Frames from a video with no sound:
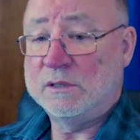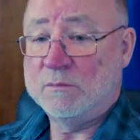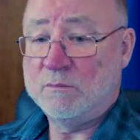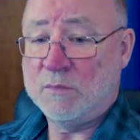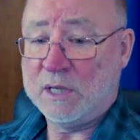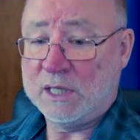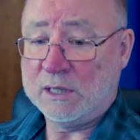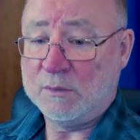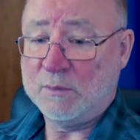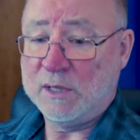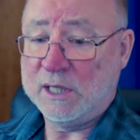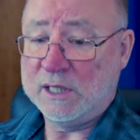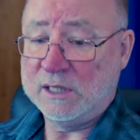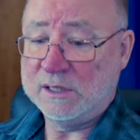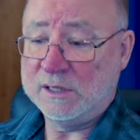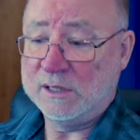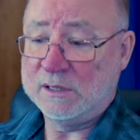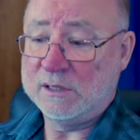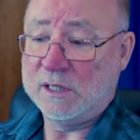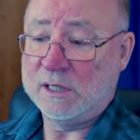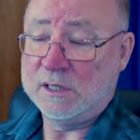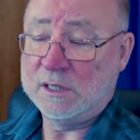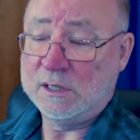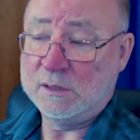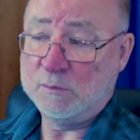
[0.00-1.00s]
mathematics
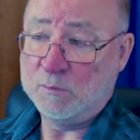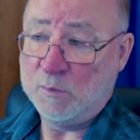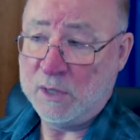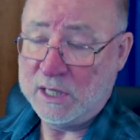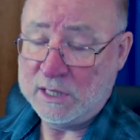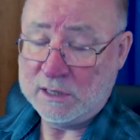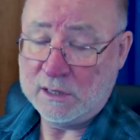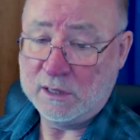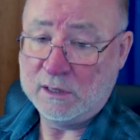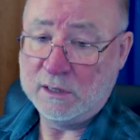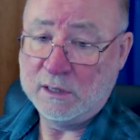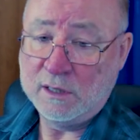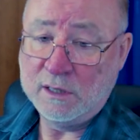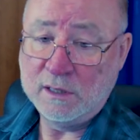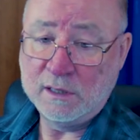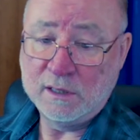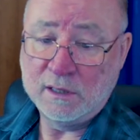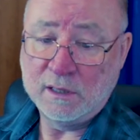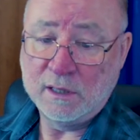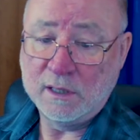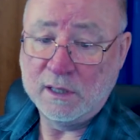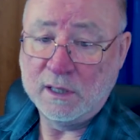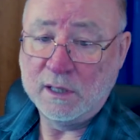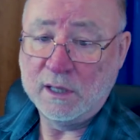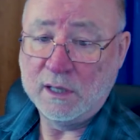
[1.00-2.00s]
is explicit
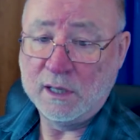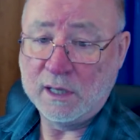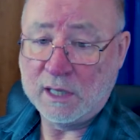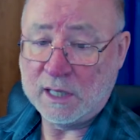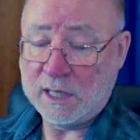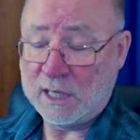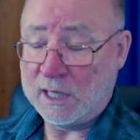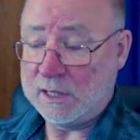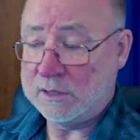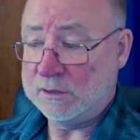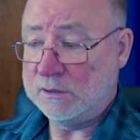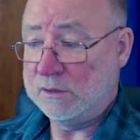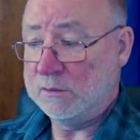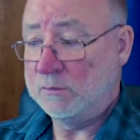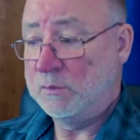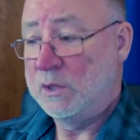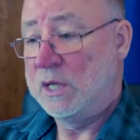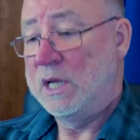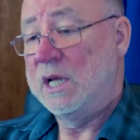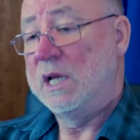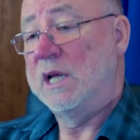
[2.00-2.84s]
in the uh, classroom